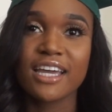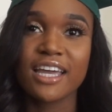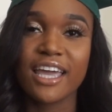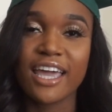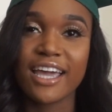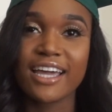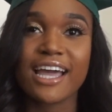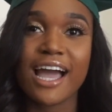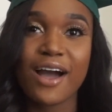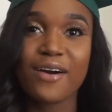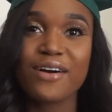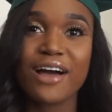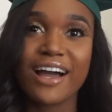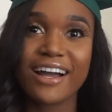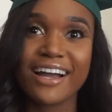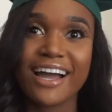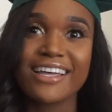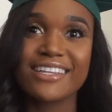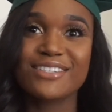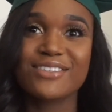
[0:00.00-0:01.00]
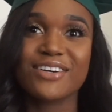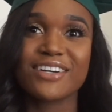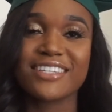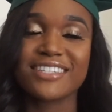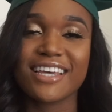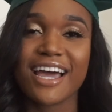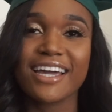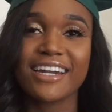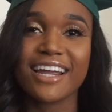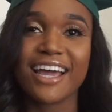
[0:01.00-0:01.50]
got so
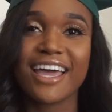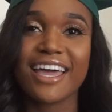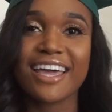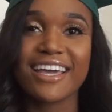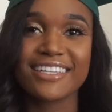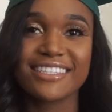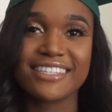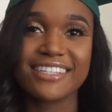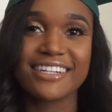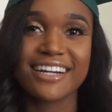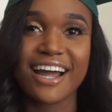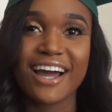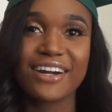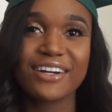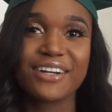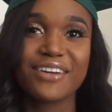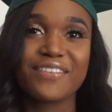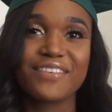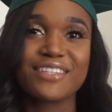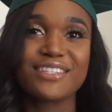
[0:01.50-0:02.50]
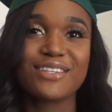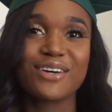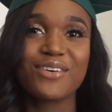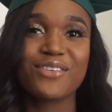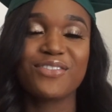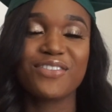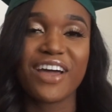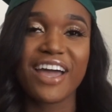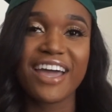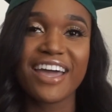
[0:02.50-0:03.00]
excited I exited out of it so
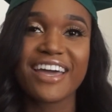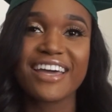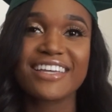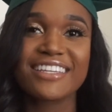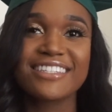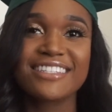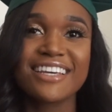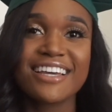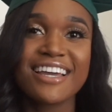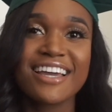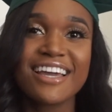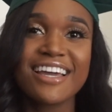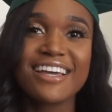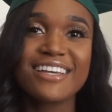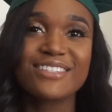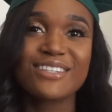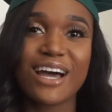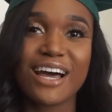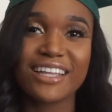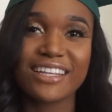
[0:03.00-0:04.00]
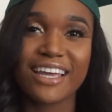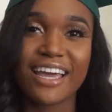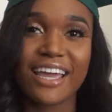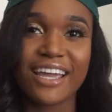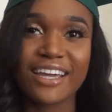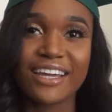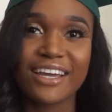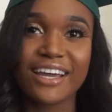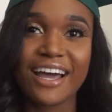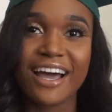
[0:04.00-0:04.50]
fast. So
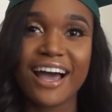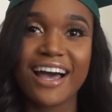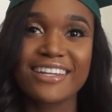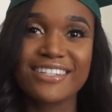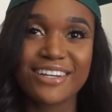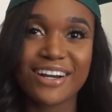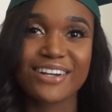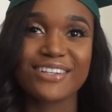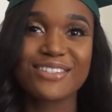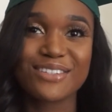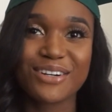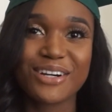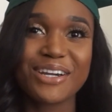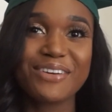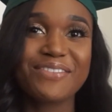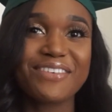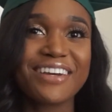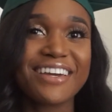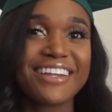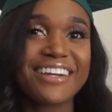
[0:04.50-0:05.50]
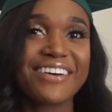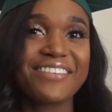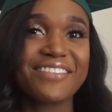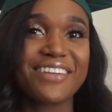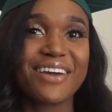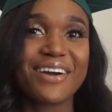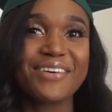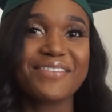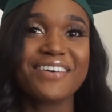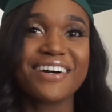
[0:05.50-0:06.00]
I started screaming. I'm
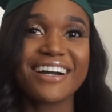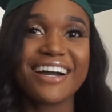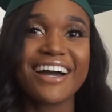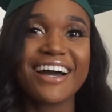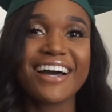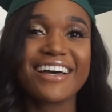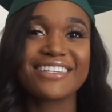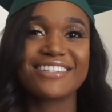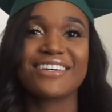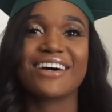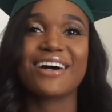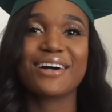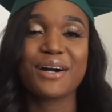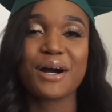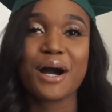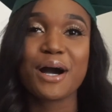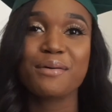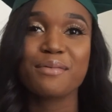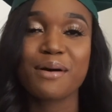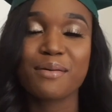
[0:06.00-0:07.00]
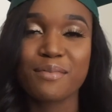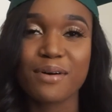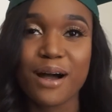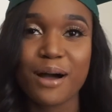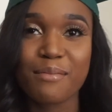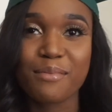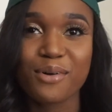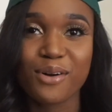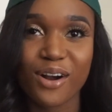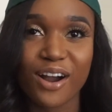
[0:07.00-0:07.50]
like, oh my God. So I called my
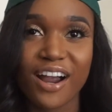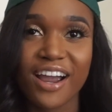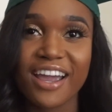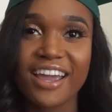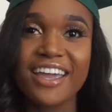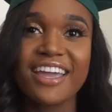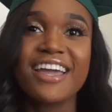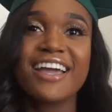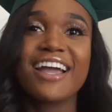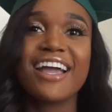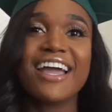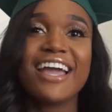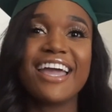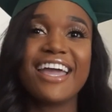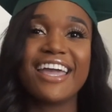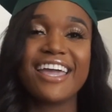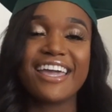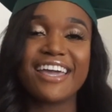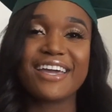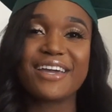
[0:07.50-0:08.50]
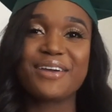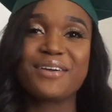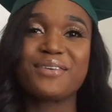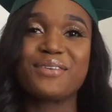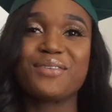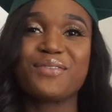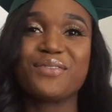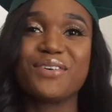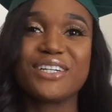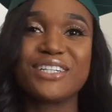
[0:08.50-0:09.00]
mom crying,
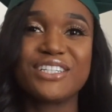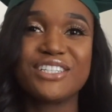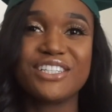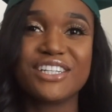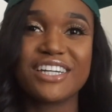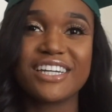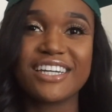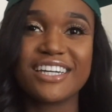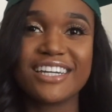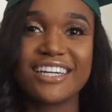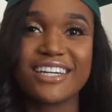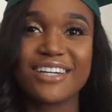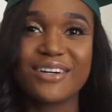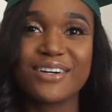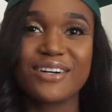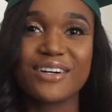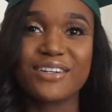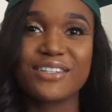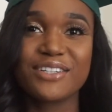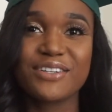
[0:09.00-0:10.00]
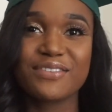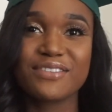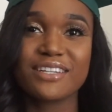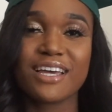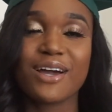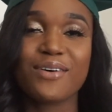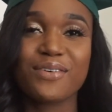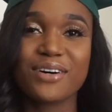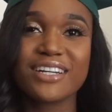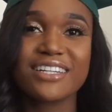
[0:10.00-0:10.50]
and when she was
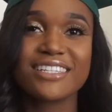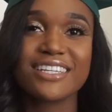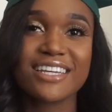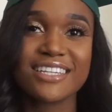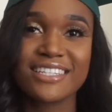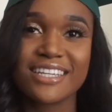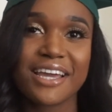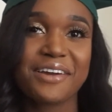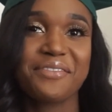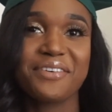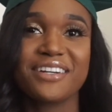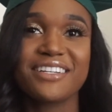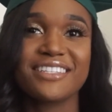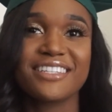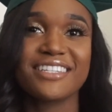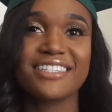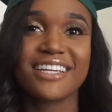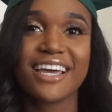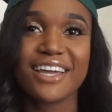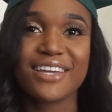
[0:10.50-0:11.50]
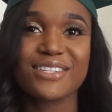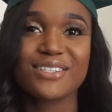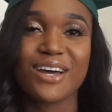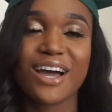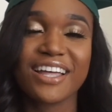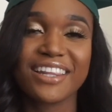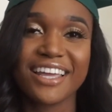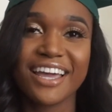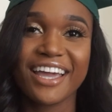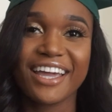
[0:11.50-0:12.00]
like, what does it say? What does it say? So
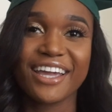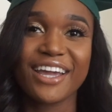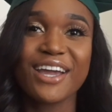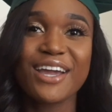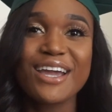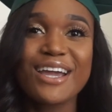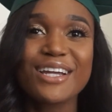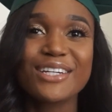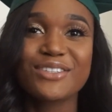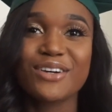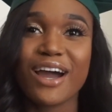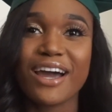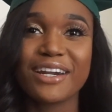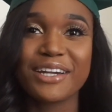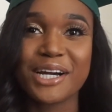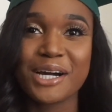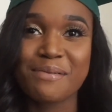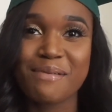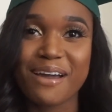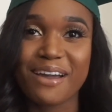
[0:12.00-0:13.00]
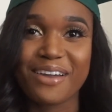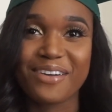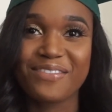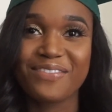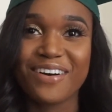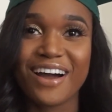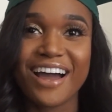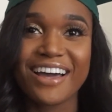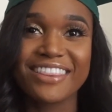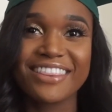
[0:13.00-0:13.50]
I like tried to go back and
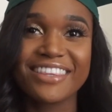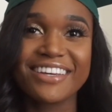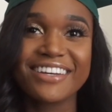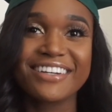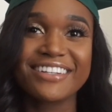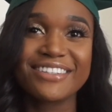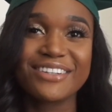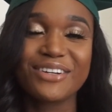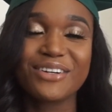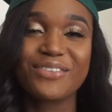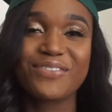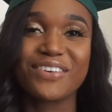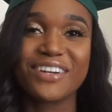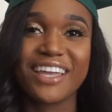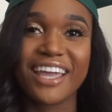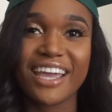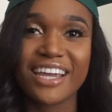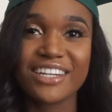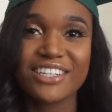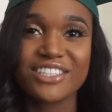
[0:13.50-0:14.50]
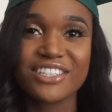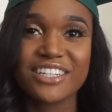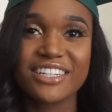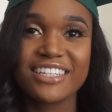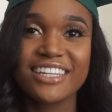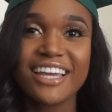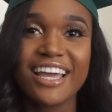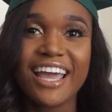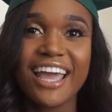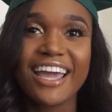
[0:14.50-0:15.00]
find the
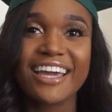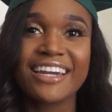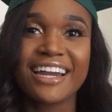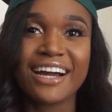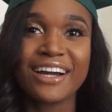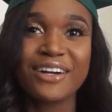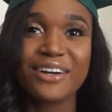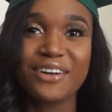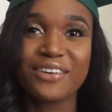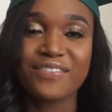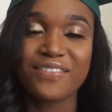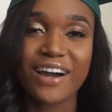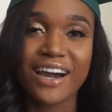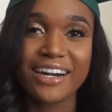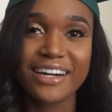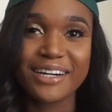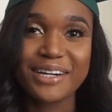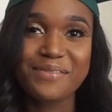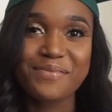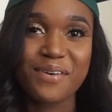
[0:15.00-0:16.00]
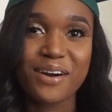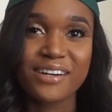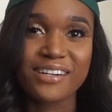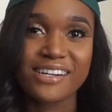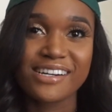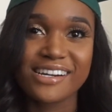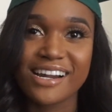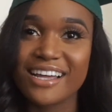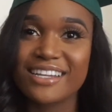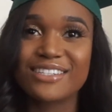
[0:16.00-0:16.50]
notification, and I couldn't find it anymore. And
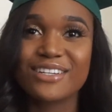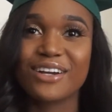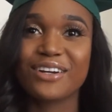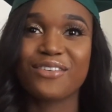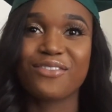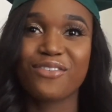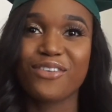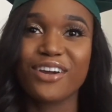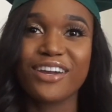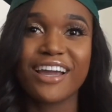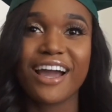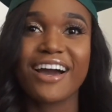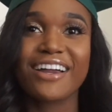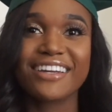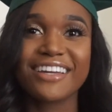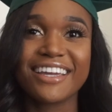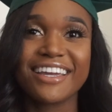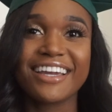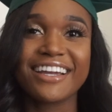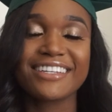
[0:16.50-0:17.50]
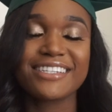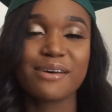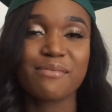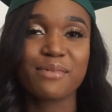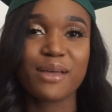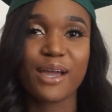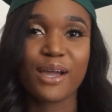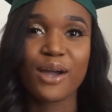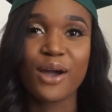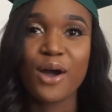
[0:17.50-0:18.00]
then I started to freak out again because I'm
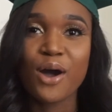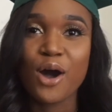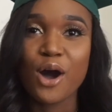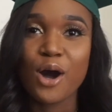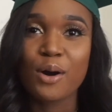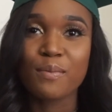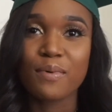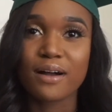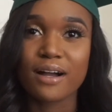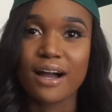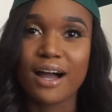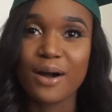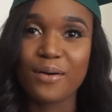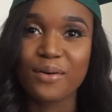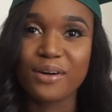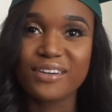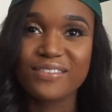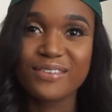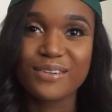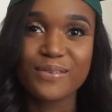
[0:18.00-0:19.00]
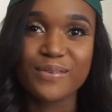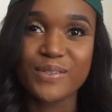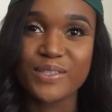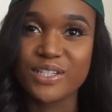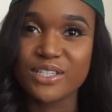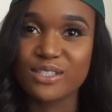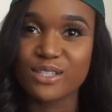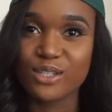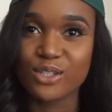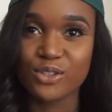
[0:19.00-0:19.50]
like, oh my God, what if it was
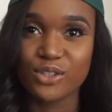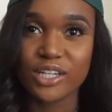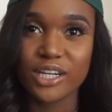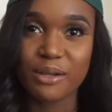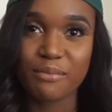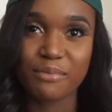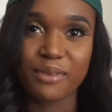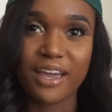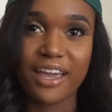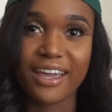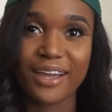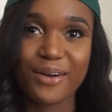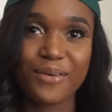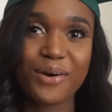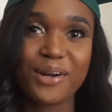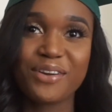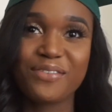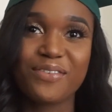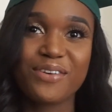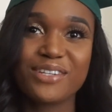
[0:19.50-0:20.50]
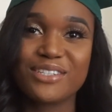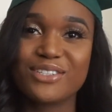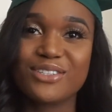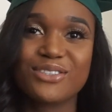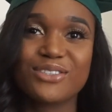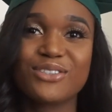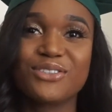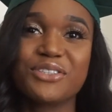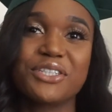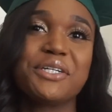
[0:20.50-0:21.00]
just a dream? Like, what if it's
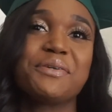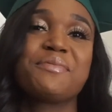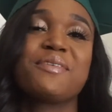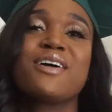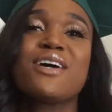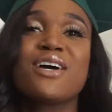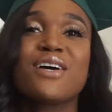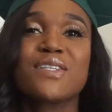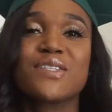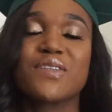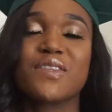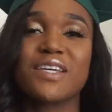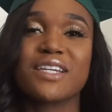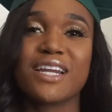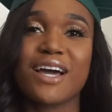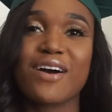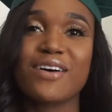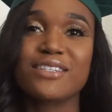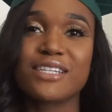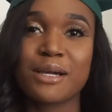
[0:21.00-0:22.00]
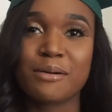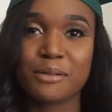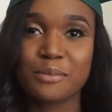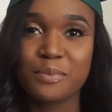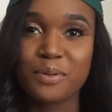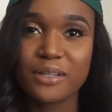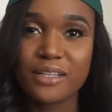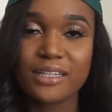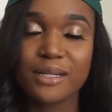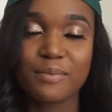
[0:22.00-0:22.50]
just a dream? So then I was able to
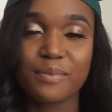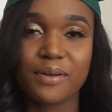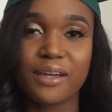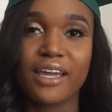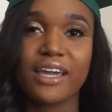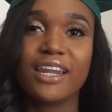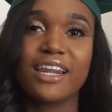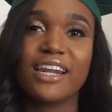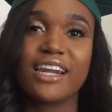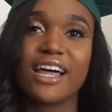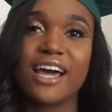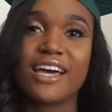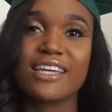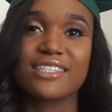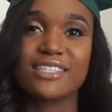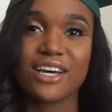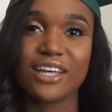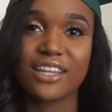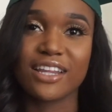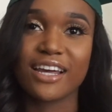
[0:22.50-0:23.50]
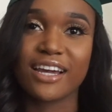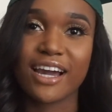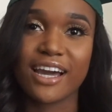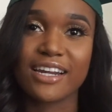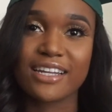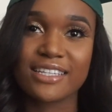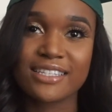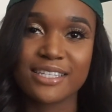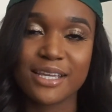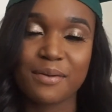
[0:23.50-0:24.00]
pull it up again, and I saw that I got
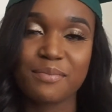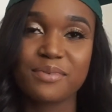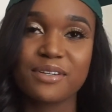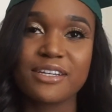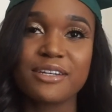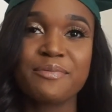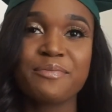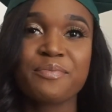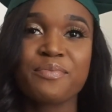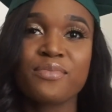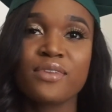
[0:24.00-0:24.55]
accepted,